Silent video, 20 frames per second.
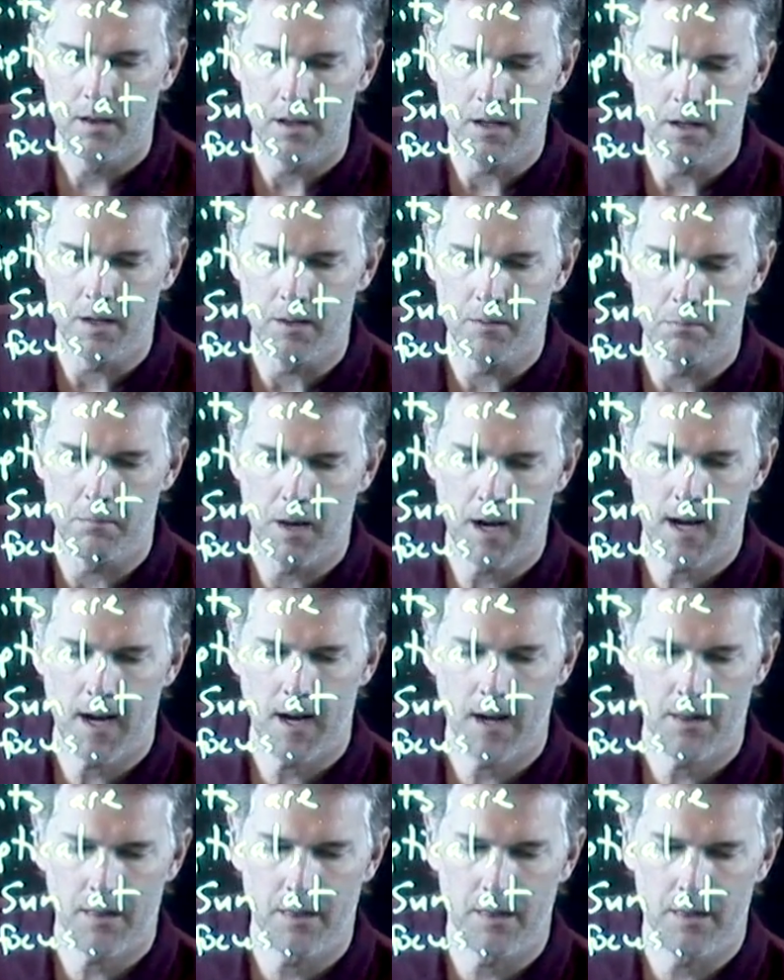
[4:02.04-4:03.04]
In
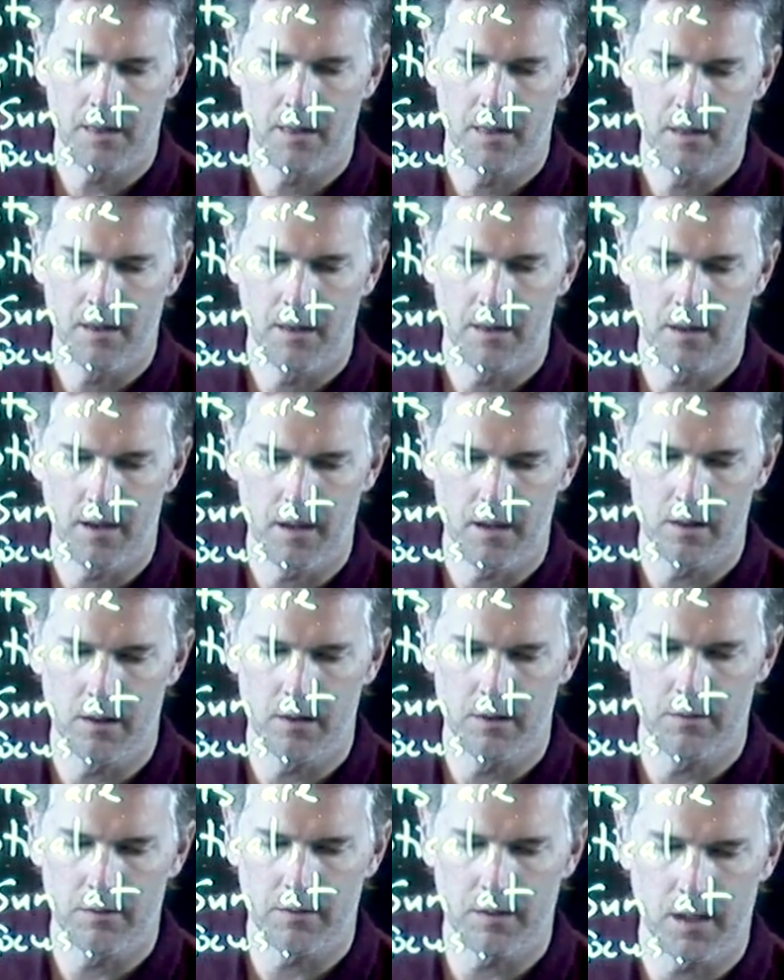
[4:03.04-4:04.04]
math, it
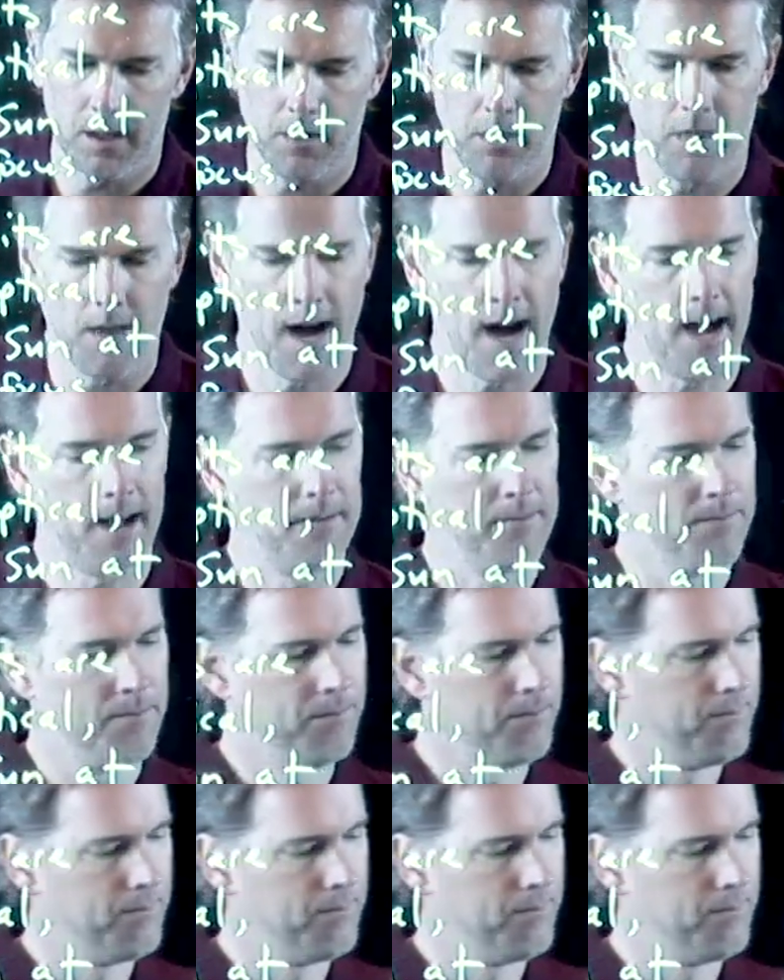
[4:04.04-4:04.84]
looks like that.